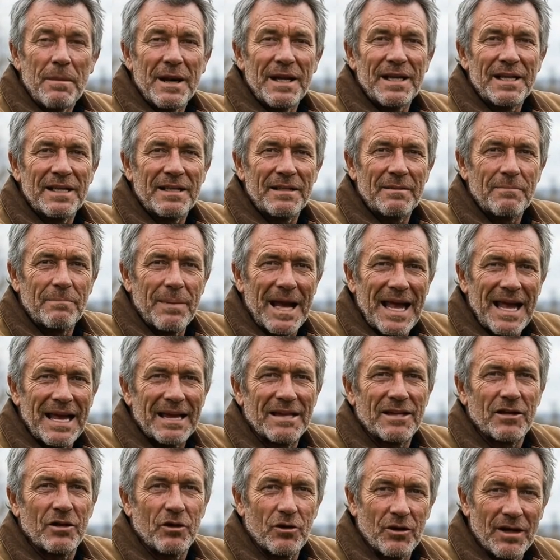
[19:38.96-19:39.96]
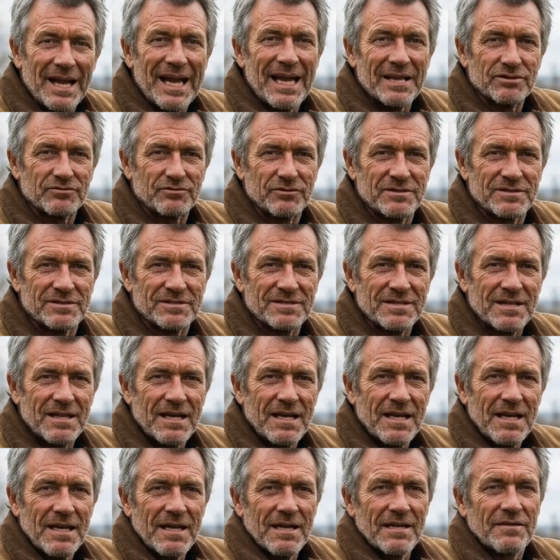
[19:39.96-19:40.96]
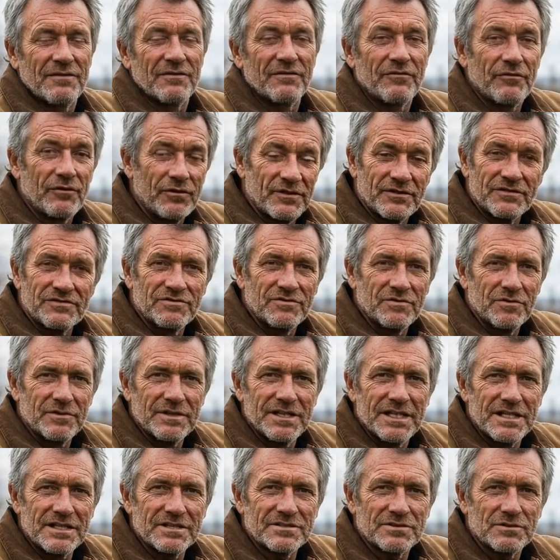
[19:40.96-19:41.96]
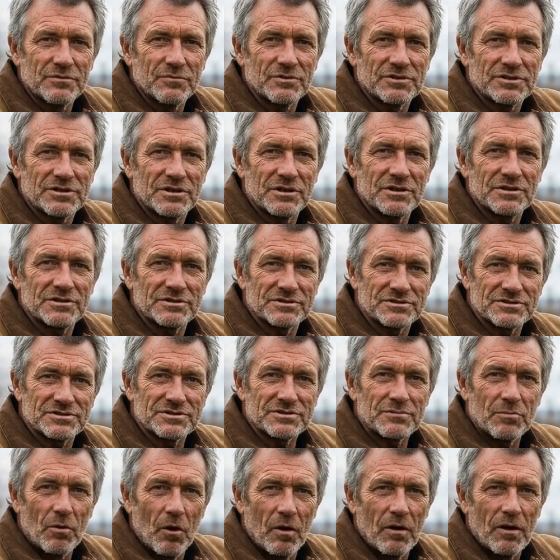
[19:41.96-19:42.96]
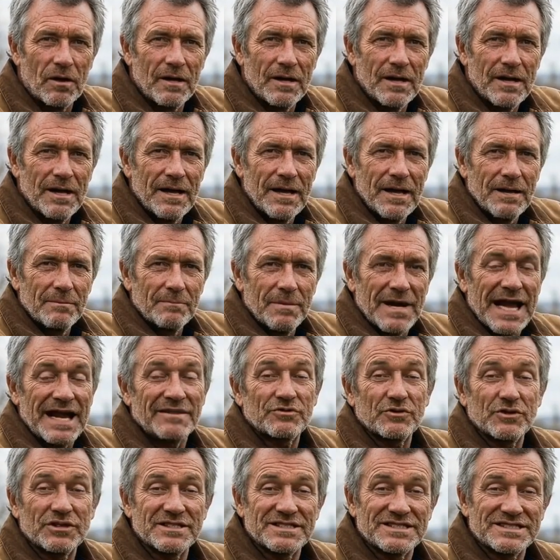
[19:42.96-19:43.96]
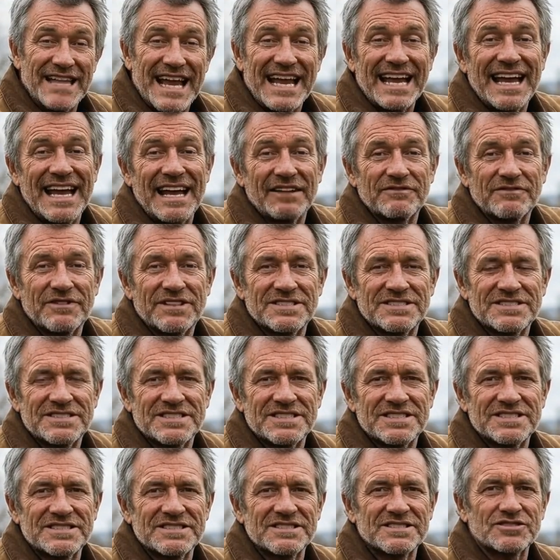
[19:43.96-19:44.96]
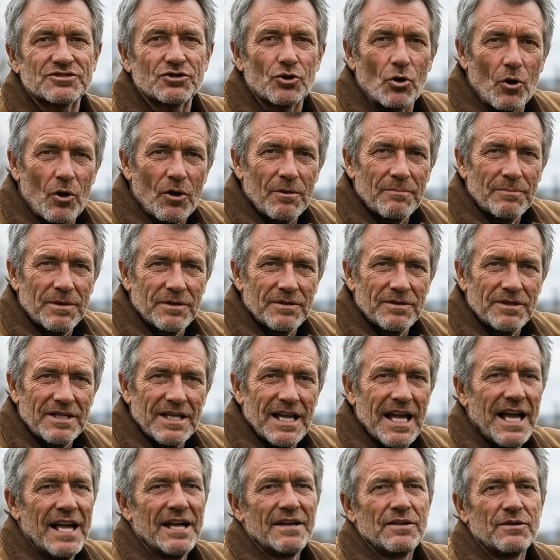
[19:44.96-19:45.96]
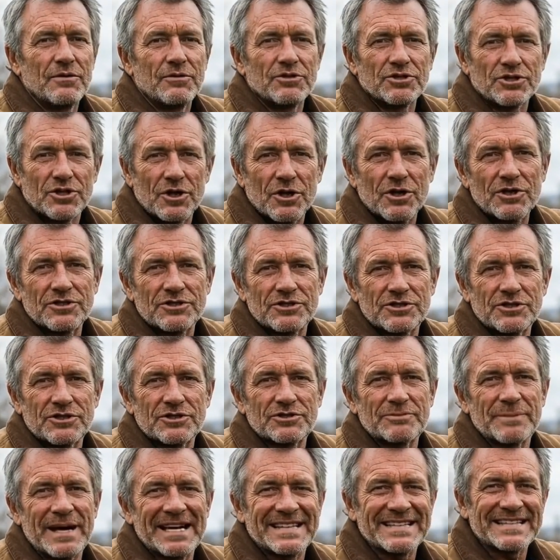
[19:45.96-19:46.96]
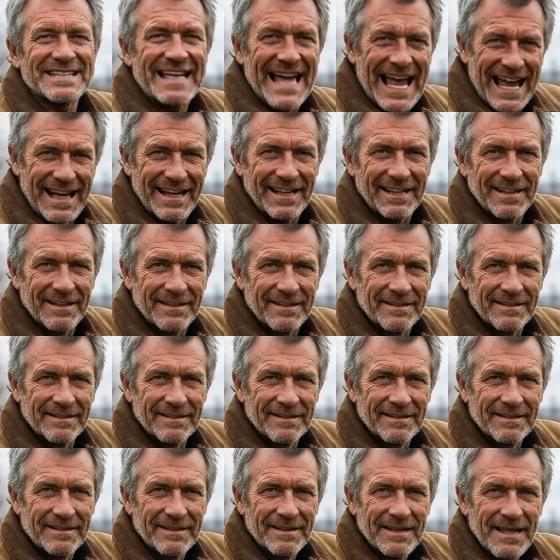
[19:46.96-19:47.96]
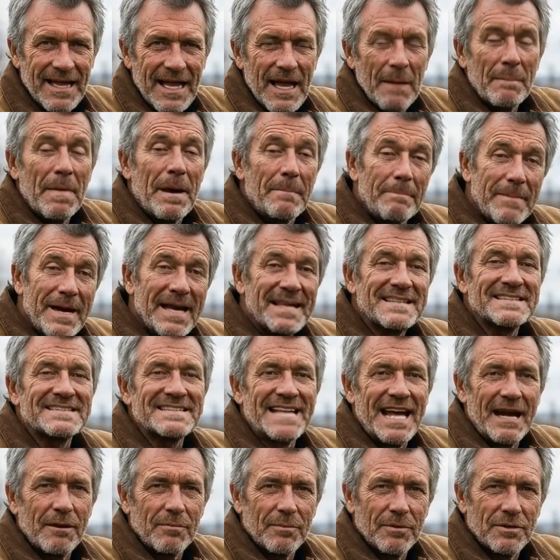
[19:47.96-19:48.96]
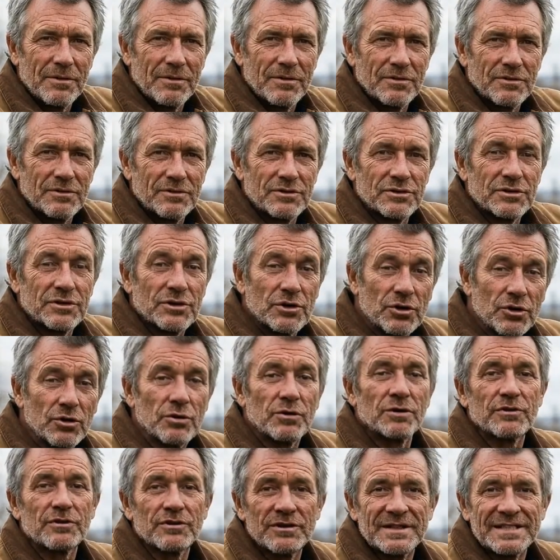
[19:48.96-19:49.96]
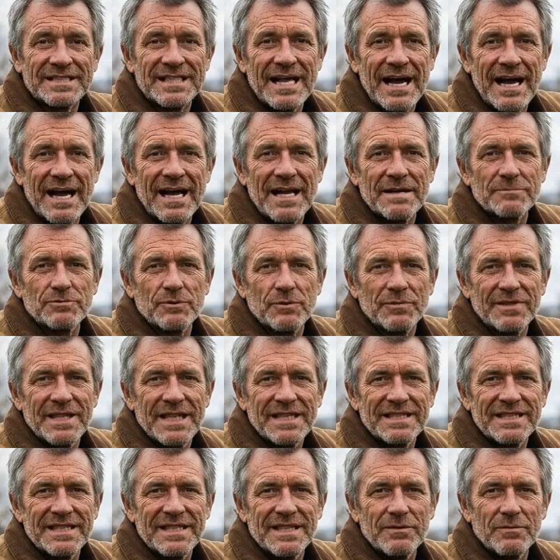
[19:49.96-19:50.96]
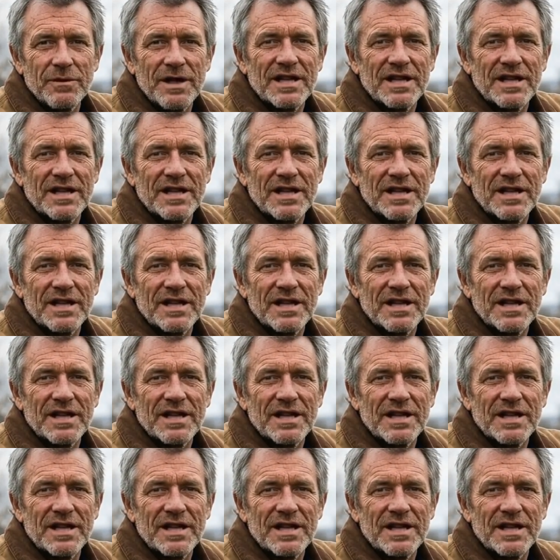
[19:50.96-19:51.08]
money in the bank and earning interest. The first few years the returns are small, but after a decade of consistent soil building, the returns are spectacular. My beds now produce 2 to 3 times what they did